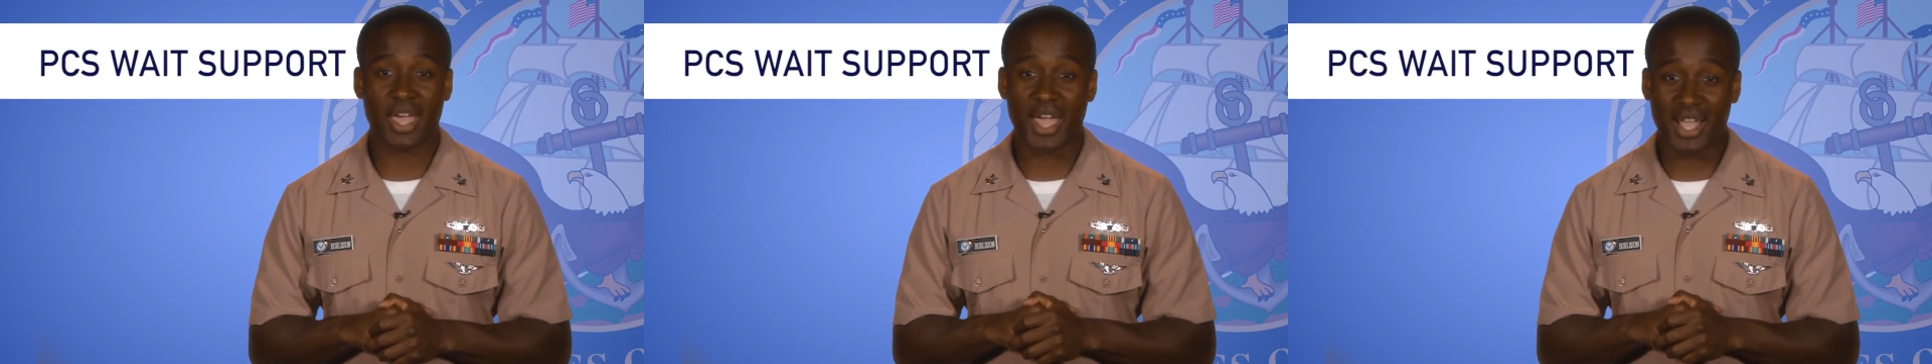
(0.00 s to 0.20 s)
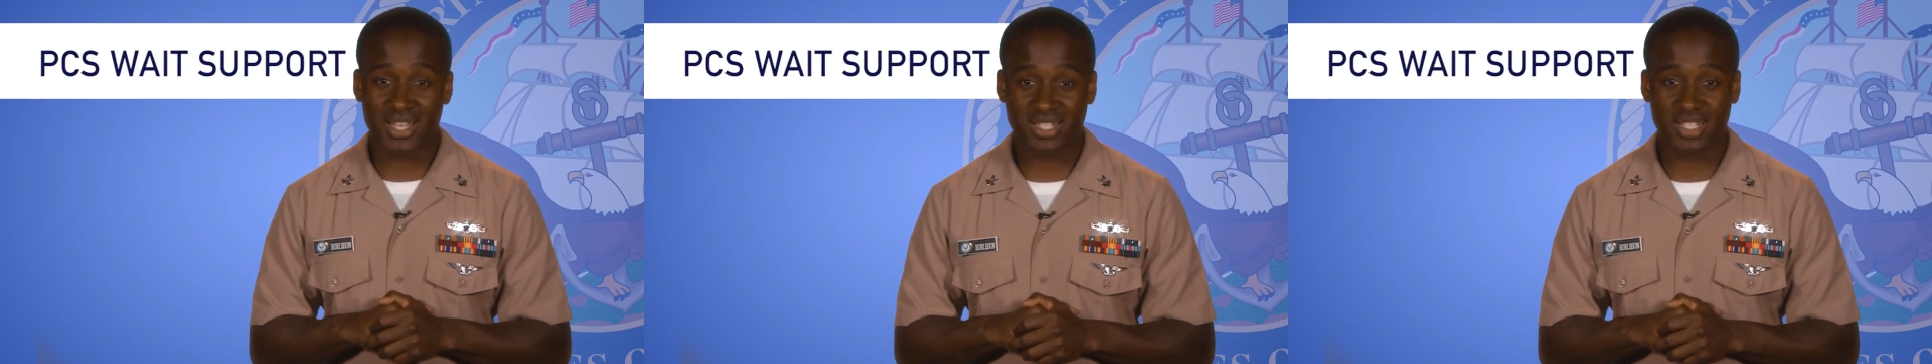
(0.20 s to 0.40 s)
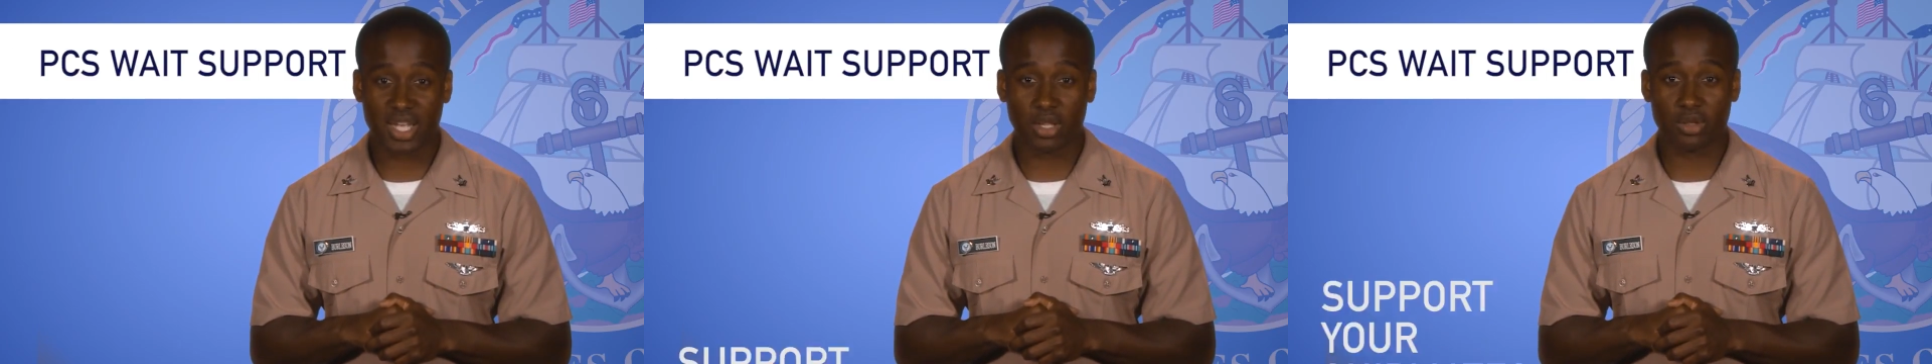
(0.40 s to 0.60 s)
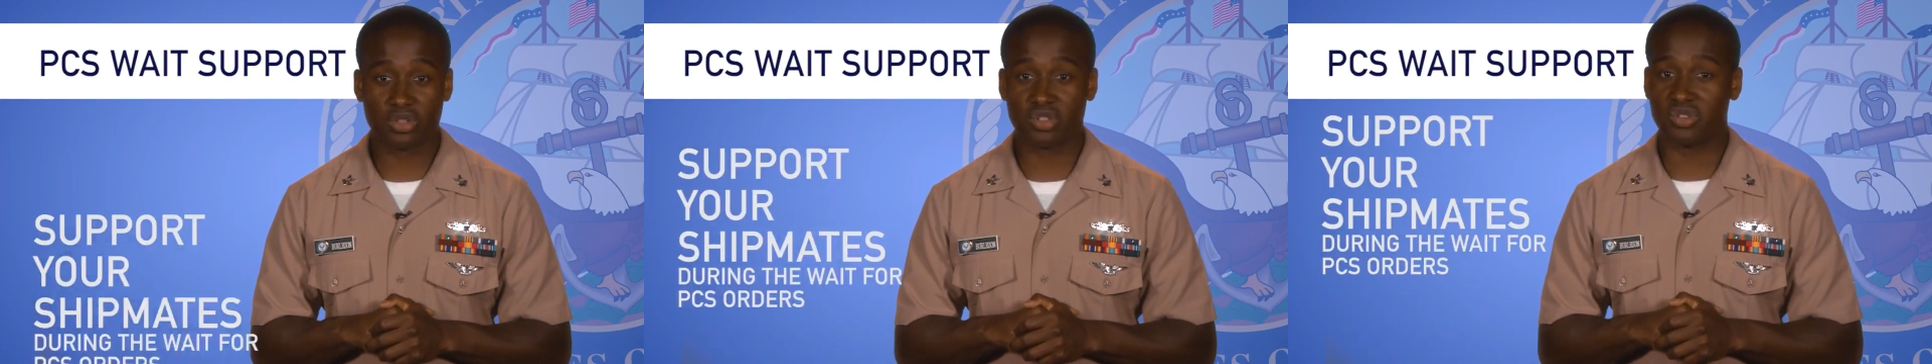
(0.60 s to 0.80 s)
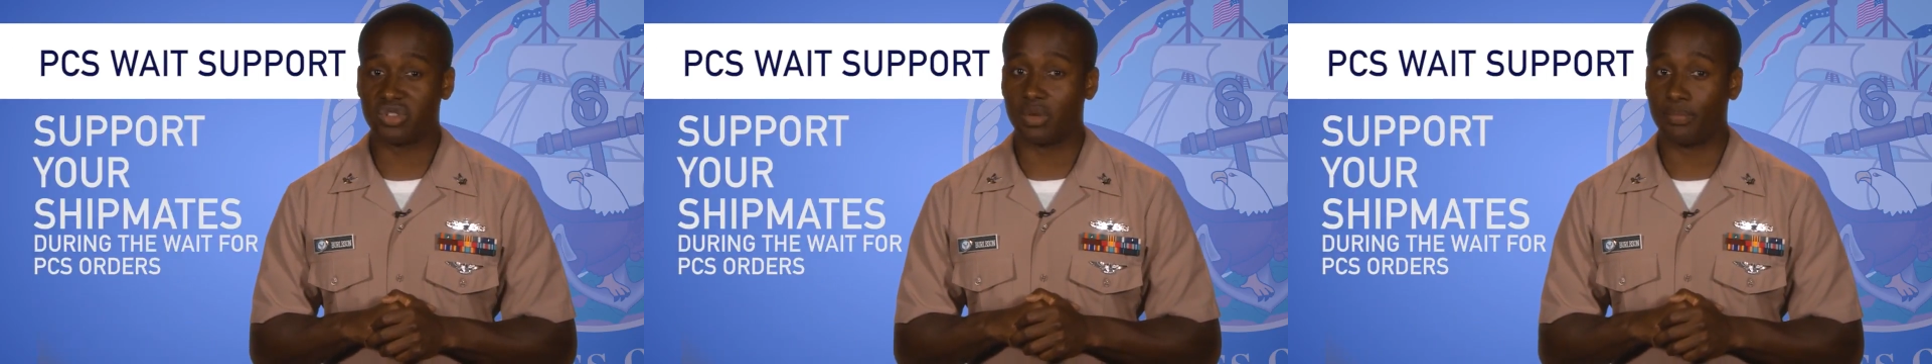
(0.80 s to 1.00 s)
asks sailors
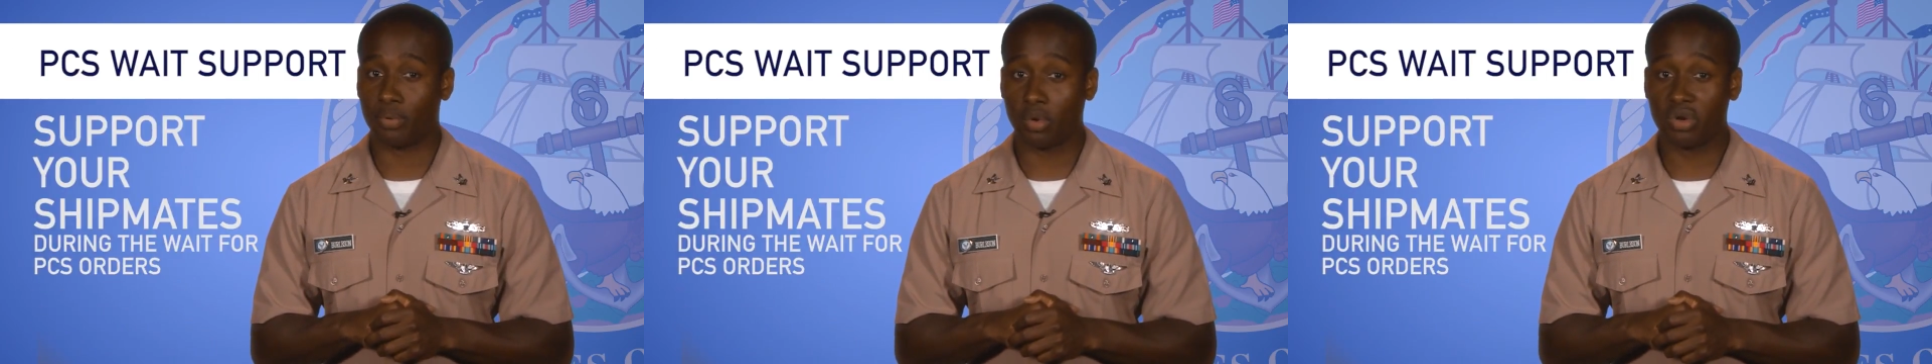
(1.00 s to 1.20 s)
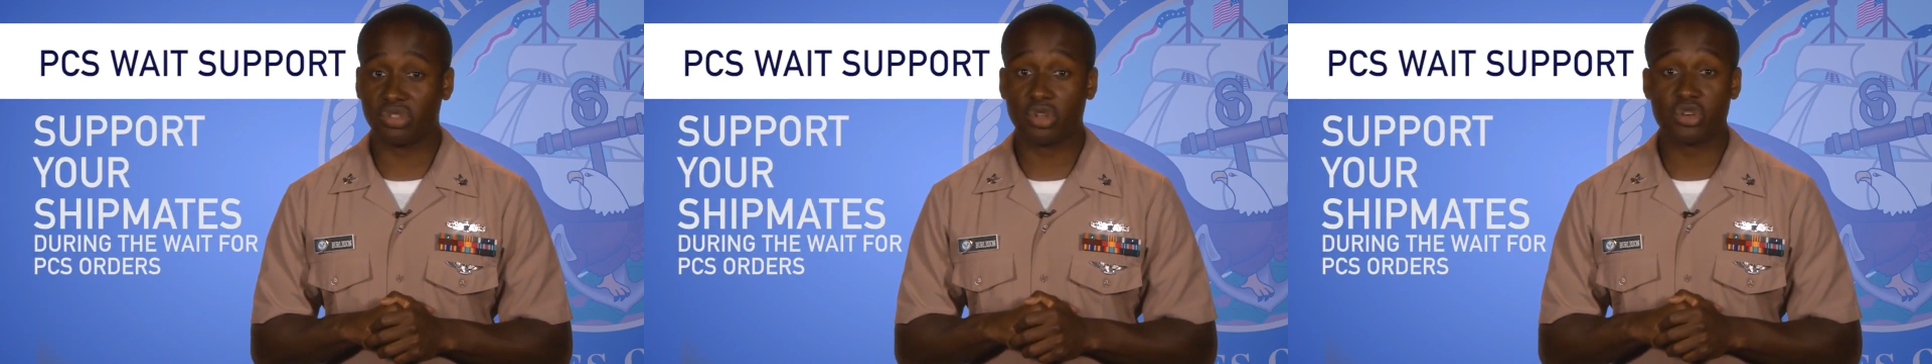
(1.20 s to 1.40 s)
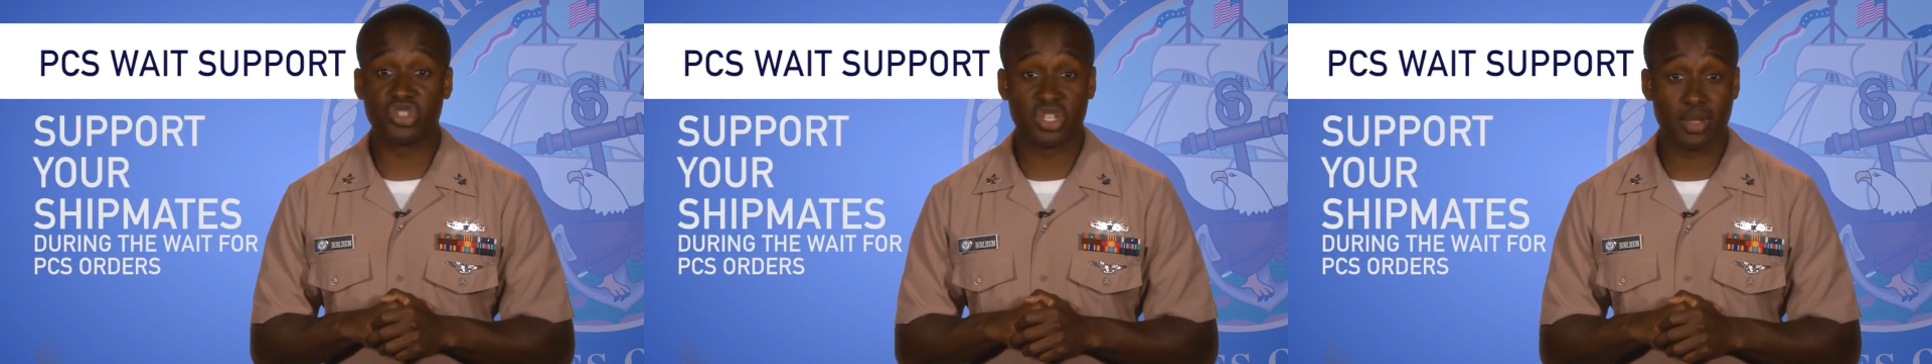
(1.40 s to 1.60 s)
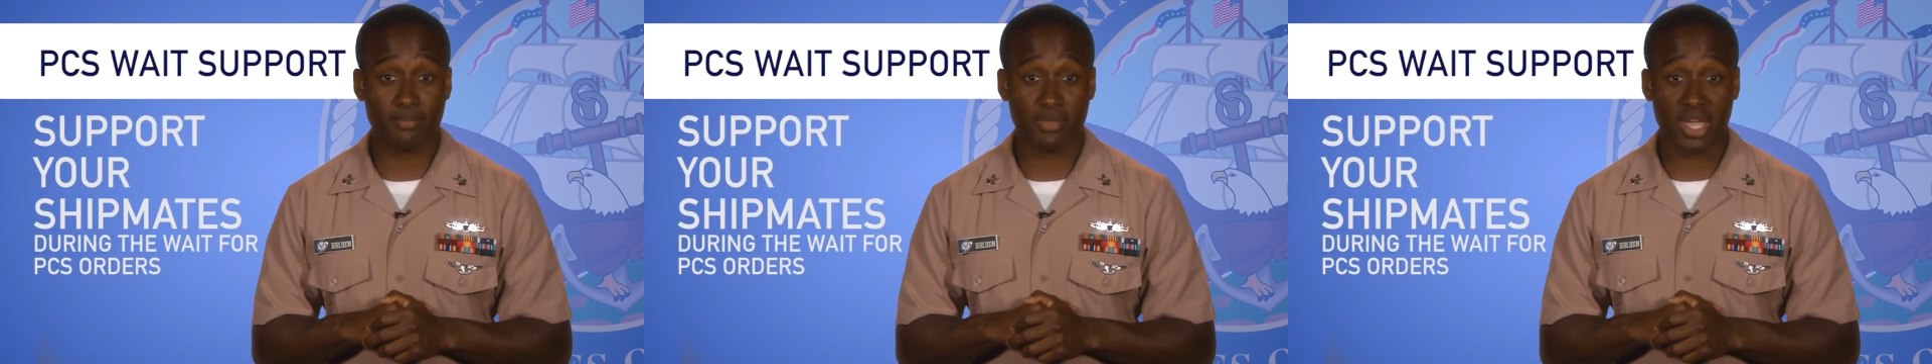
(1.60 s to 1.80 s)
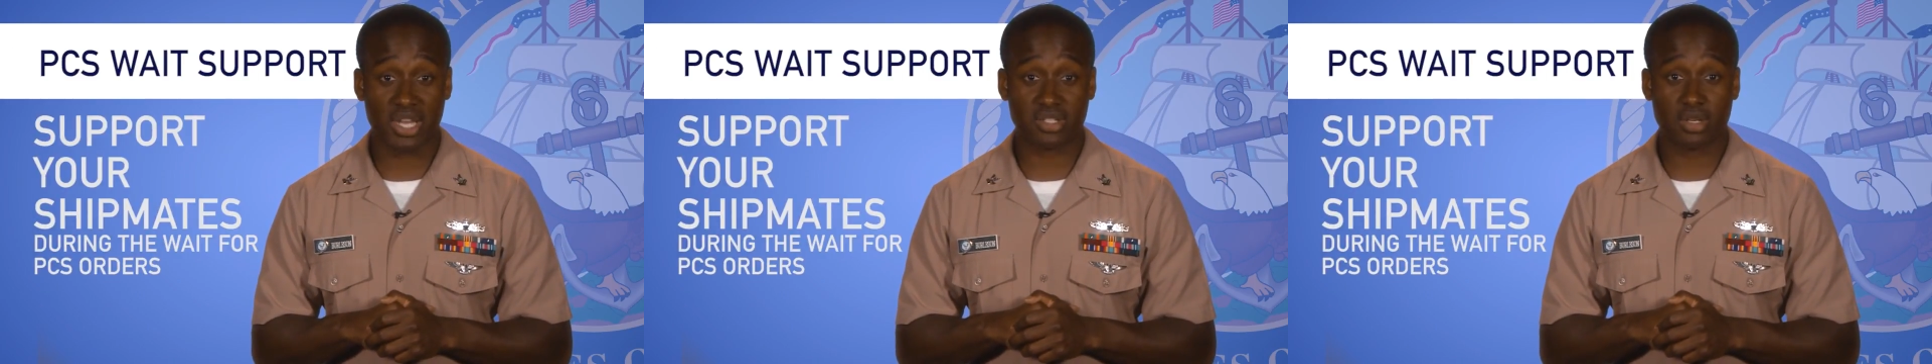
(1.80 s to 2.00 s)
to support their
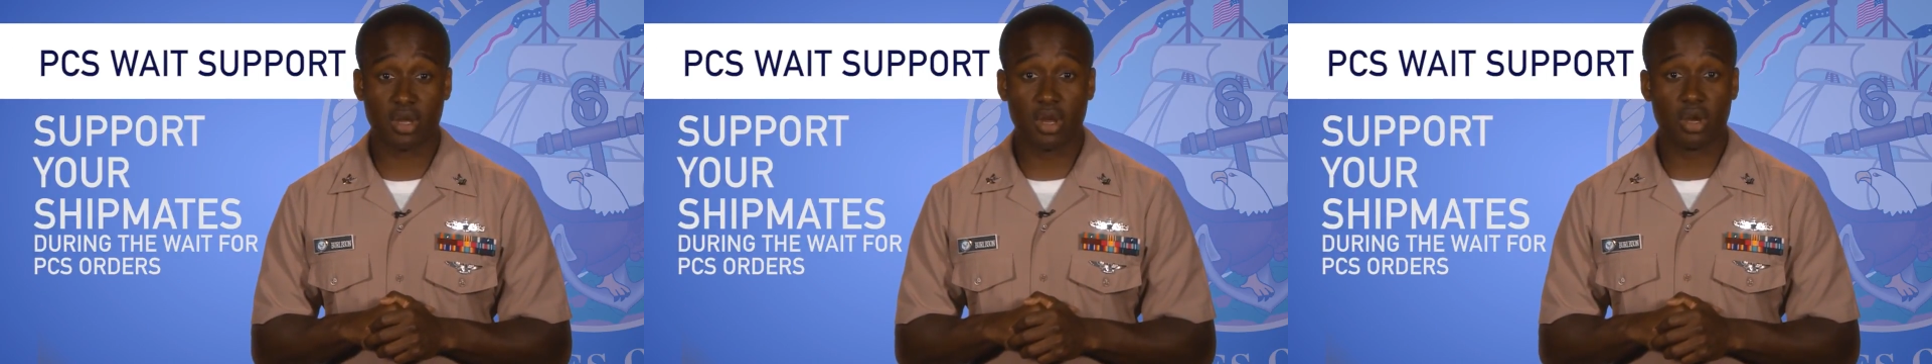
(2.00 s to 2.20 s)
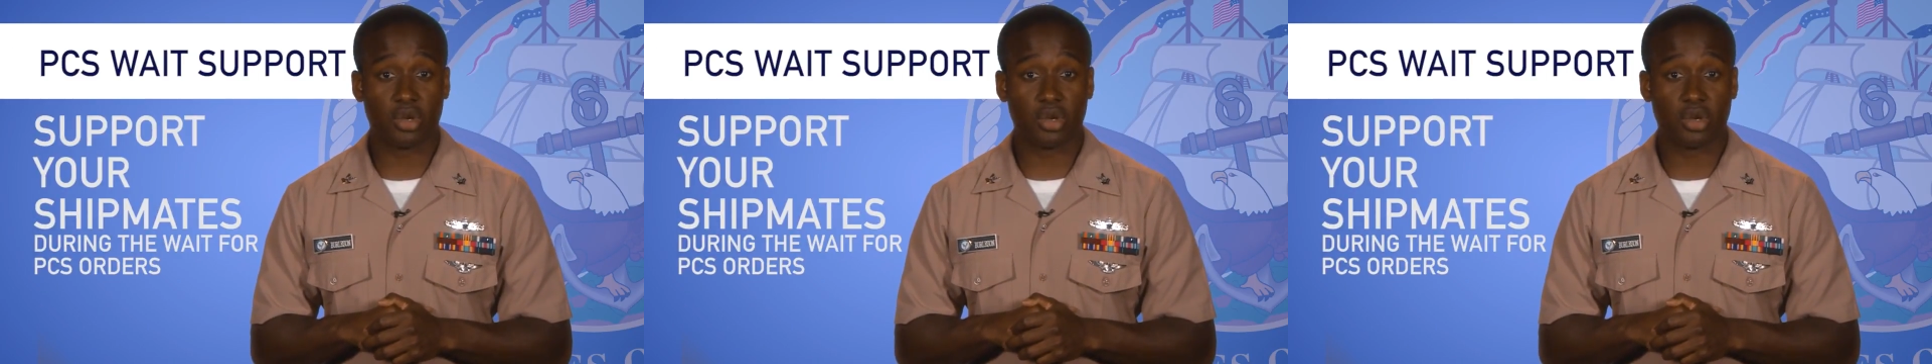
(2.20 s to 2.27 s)
shipmates